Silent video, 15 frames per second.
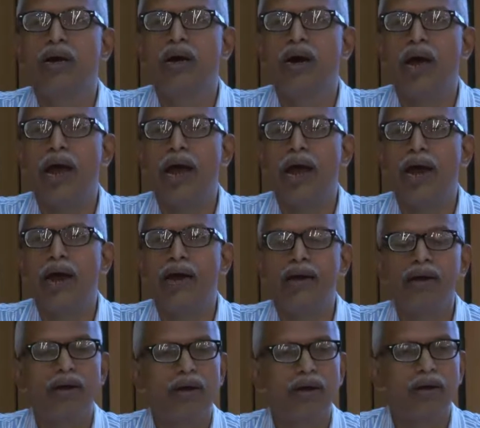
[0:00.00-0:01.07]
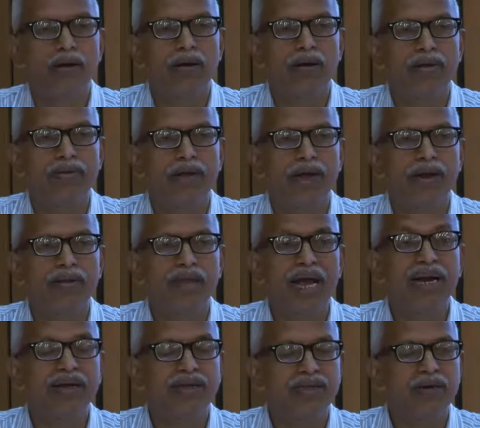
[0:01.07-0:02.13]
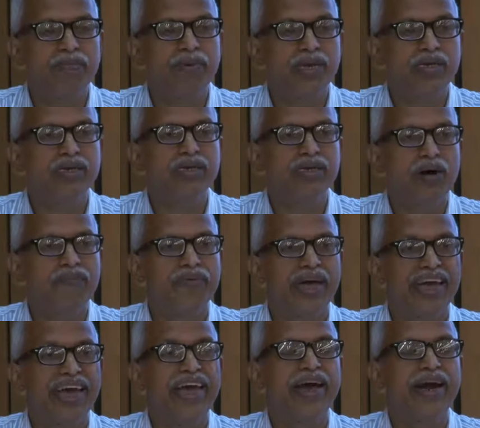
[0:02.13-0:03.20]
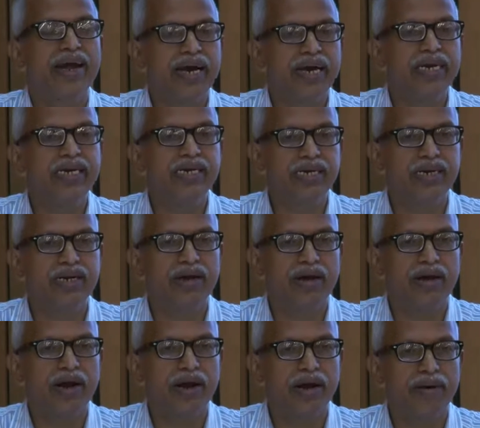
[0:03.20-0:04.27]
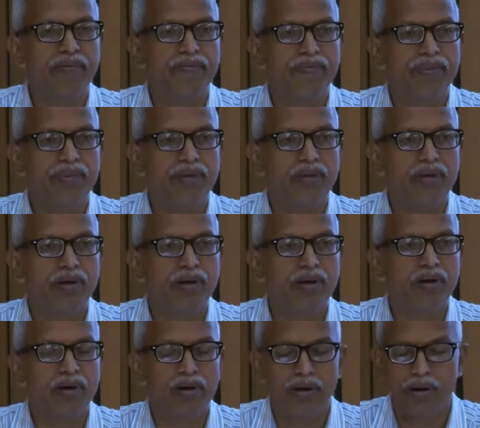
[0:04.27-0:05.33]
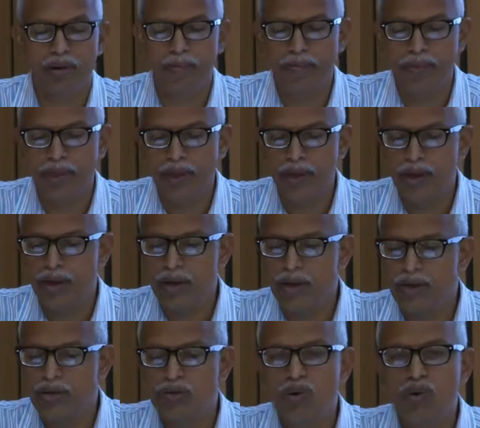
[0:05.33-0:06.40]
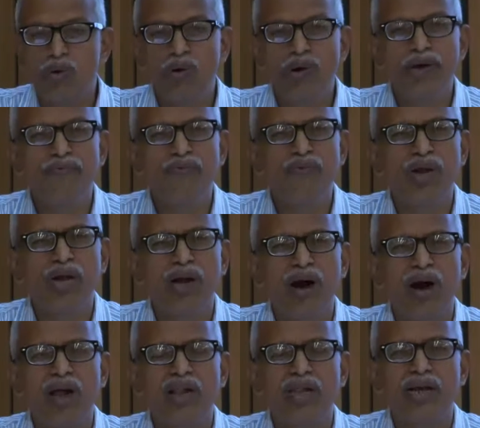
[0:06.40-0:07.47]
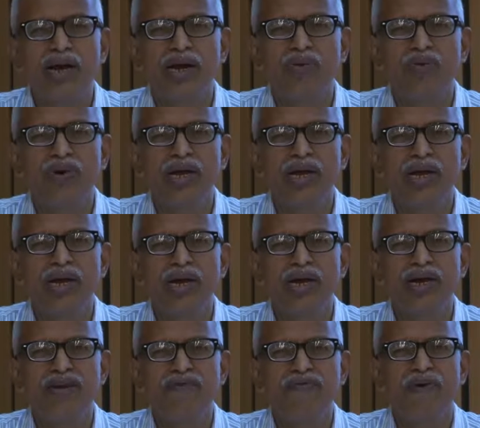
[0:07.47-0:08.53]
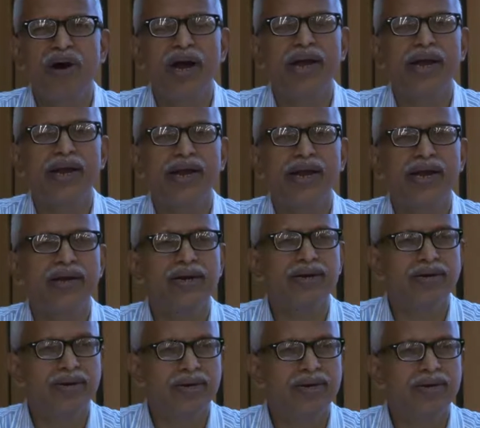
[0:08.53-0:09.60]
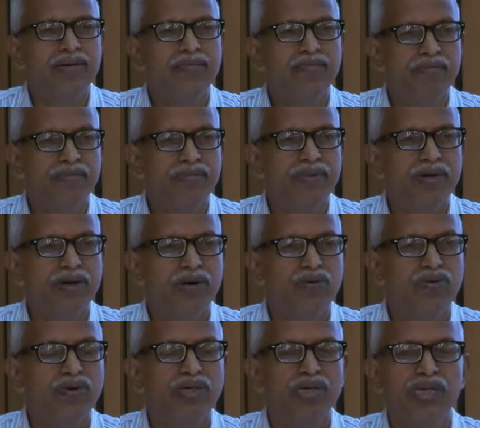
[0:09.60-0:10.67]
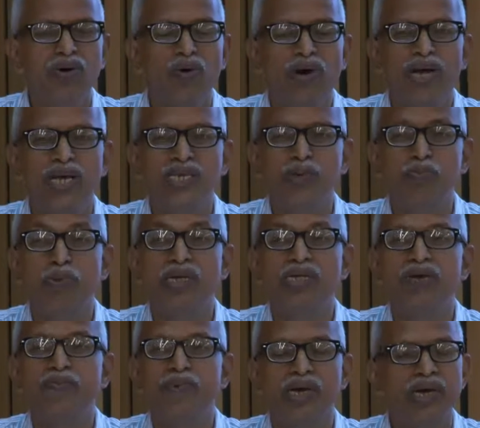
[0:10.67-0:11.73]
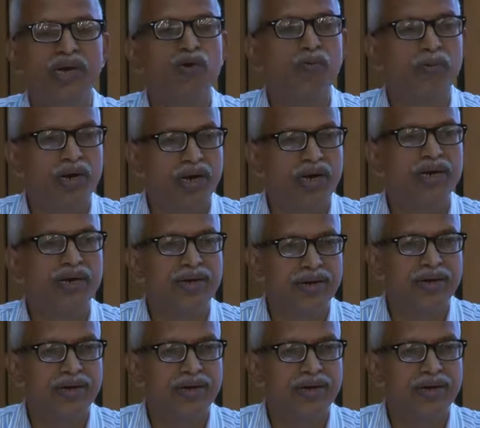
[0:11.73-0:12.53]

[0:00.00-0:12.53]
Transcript: and uh, then that is the basis of the air conditioning, right? Uh, so if you recall that we define a term which is known as specific humidity,